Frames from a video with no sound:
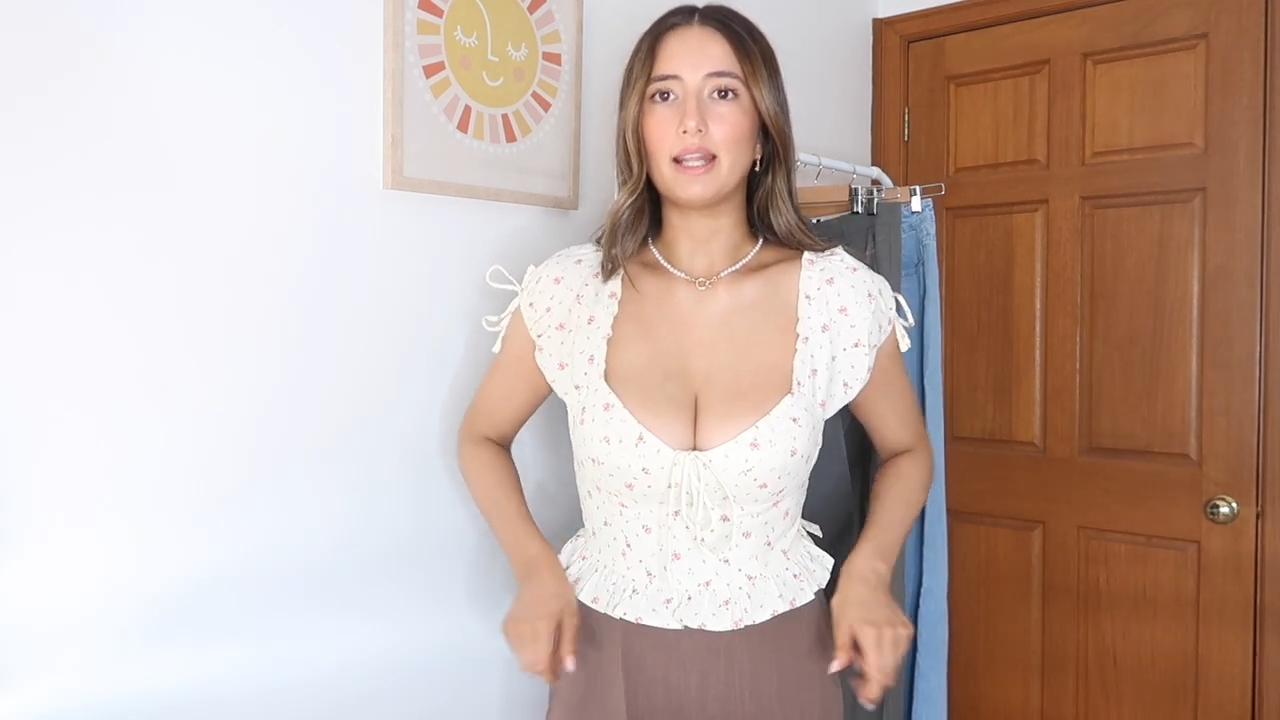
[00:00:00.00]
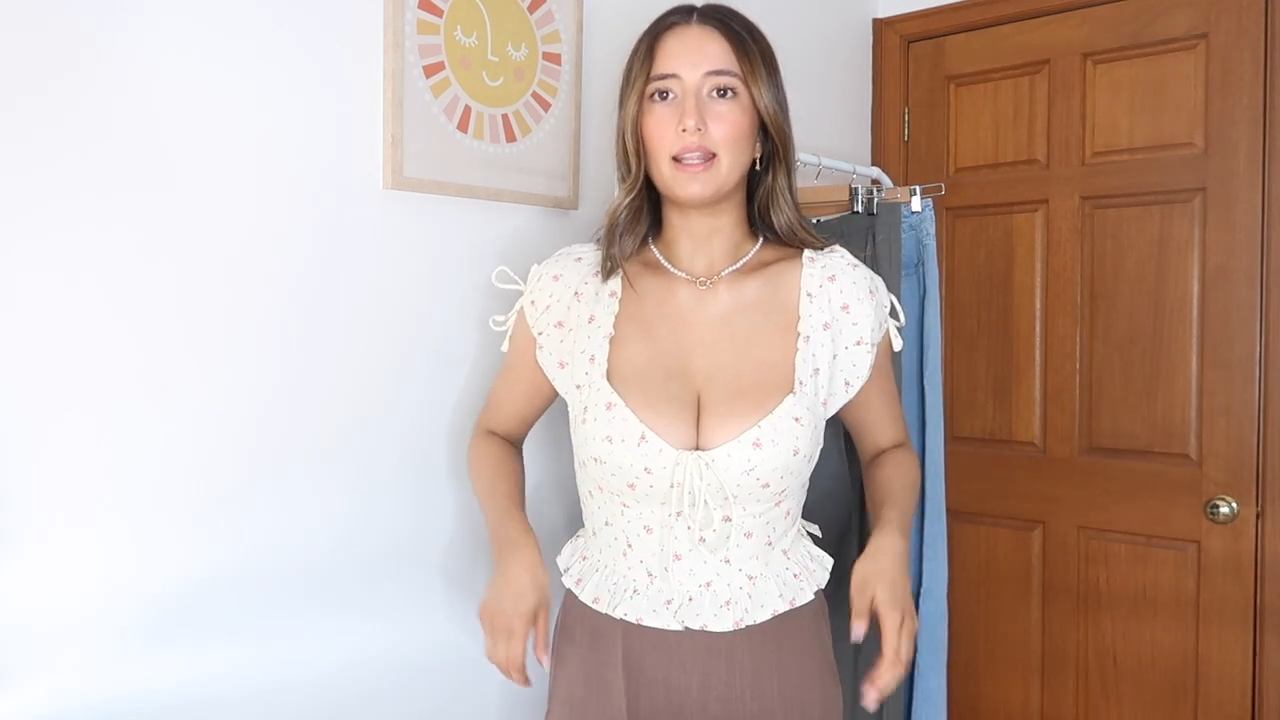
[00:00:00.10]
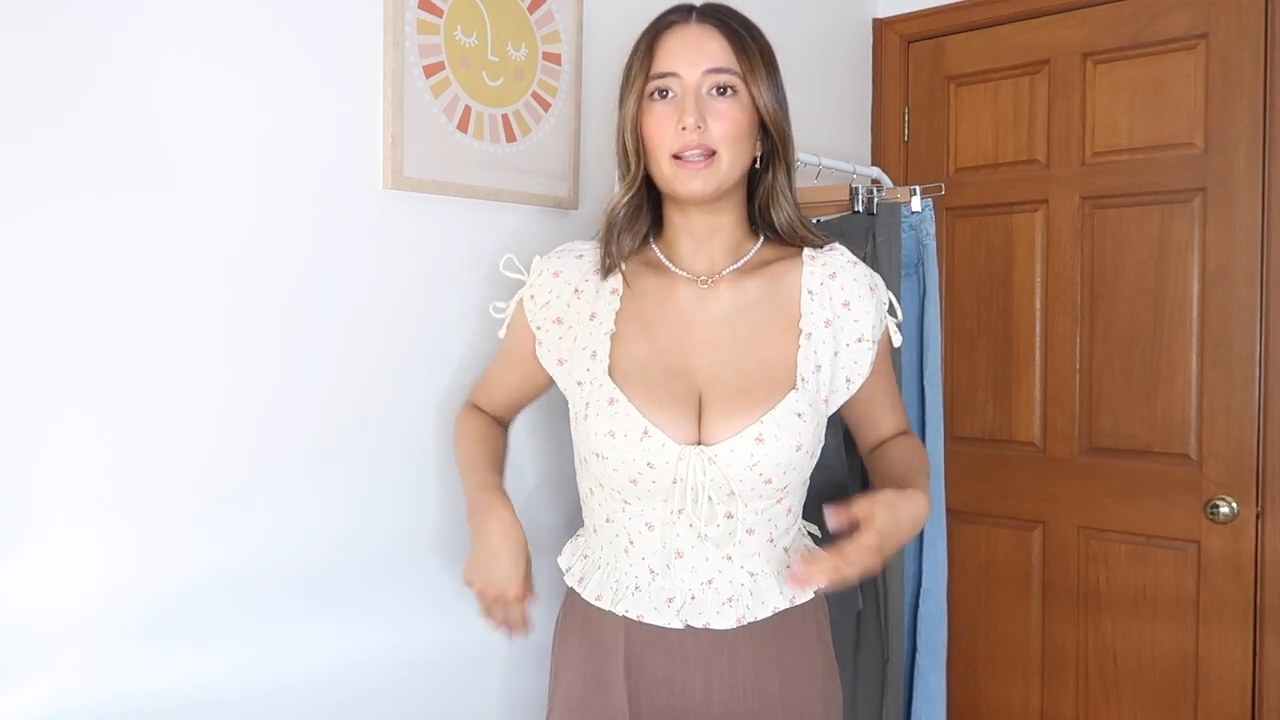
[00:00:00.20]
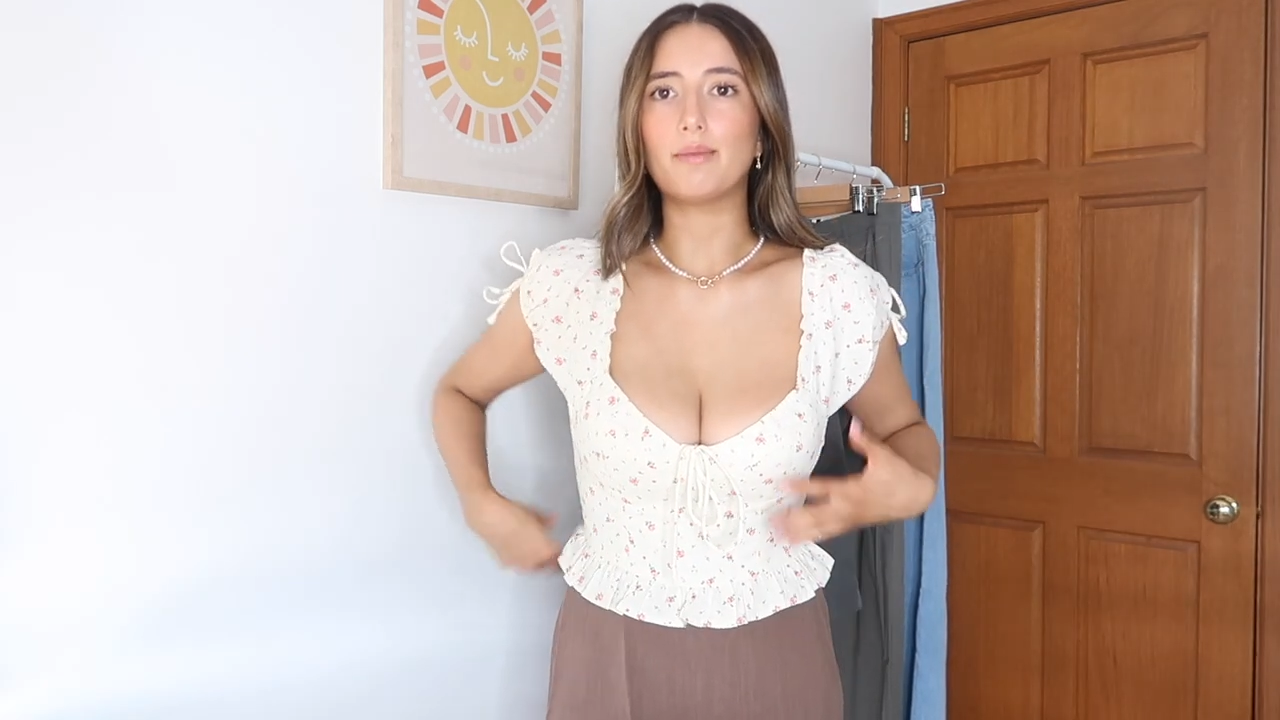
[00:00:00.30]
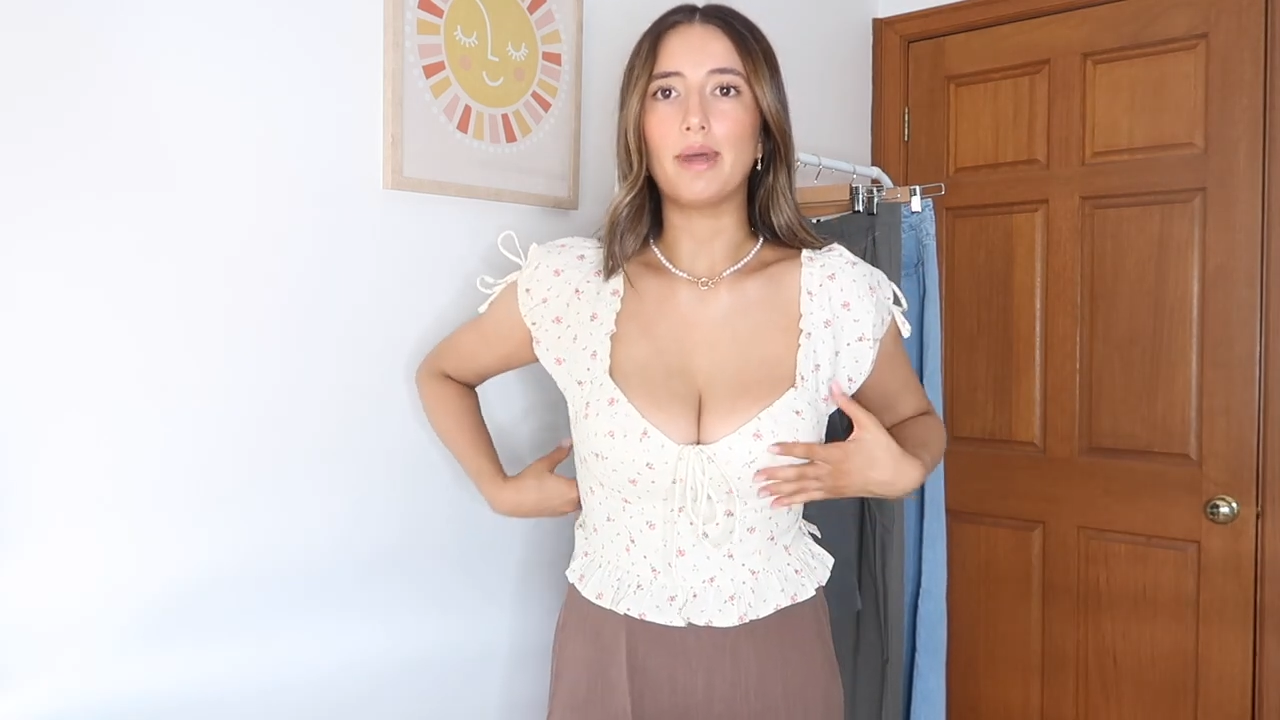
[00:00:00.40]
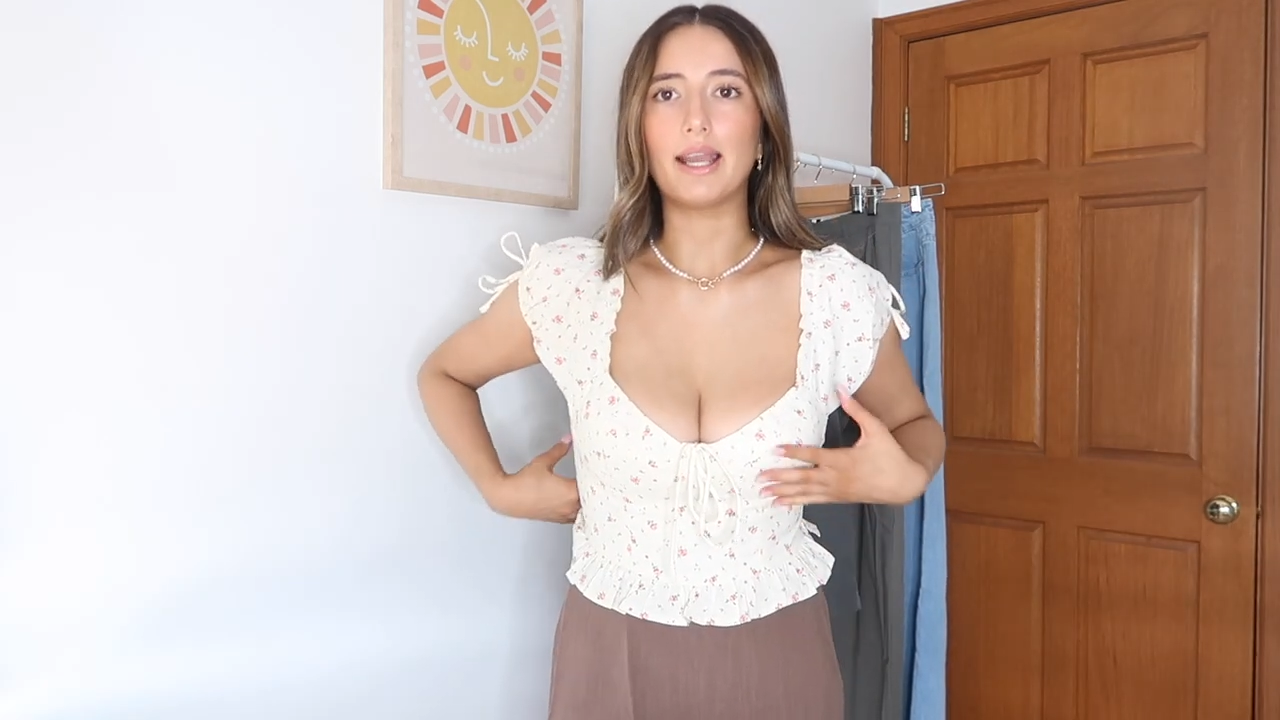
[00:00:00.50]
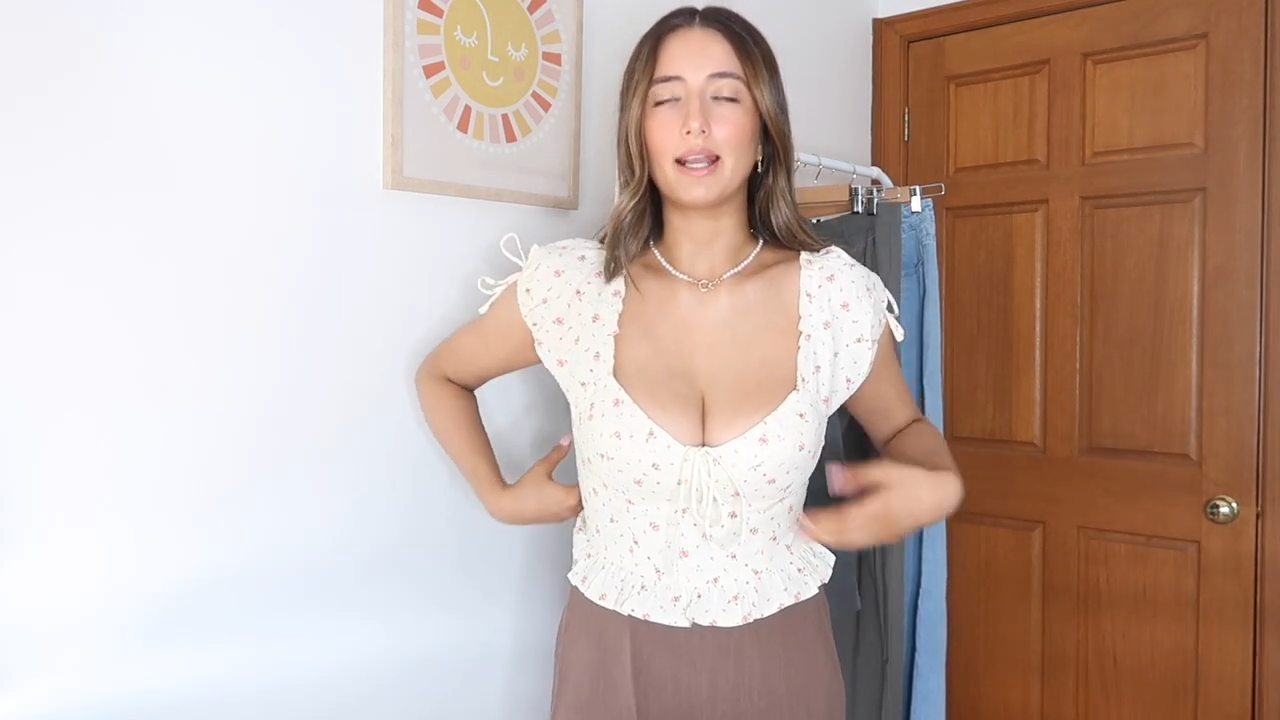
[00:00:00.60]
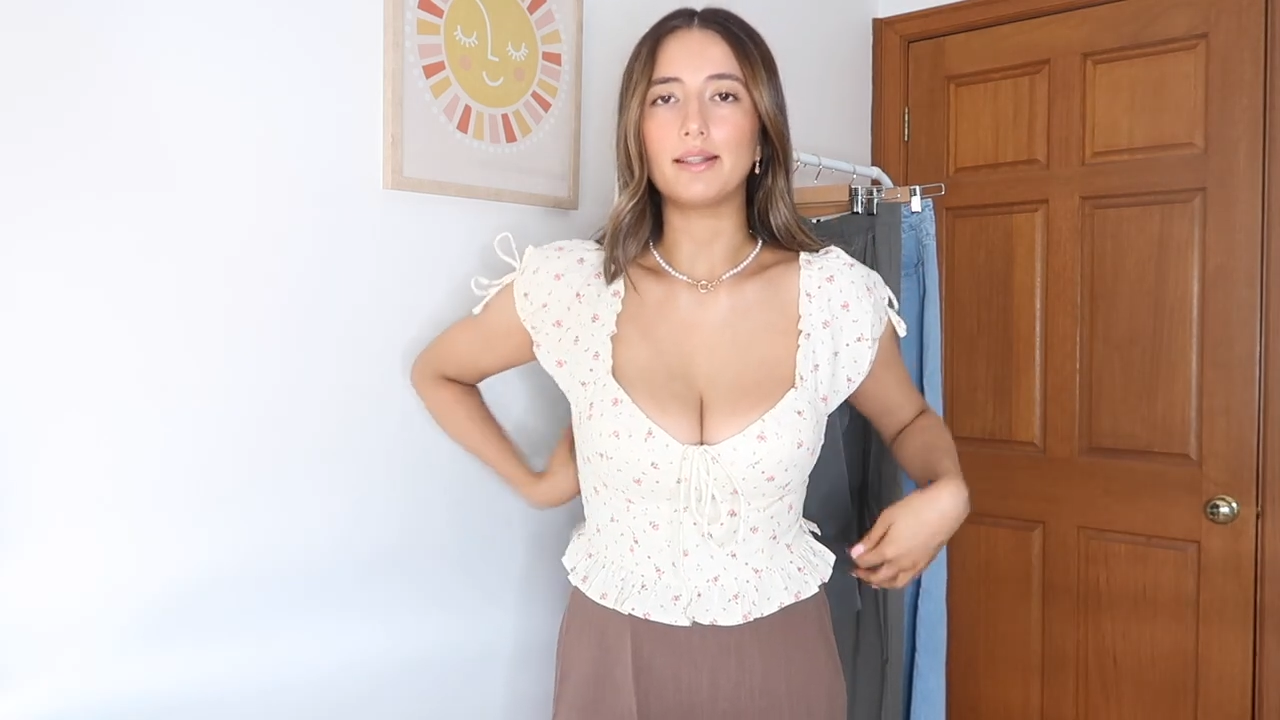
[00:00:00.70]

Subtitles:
I think the back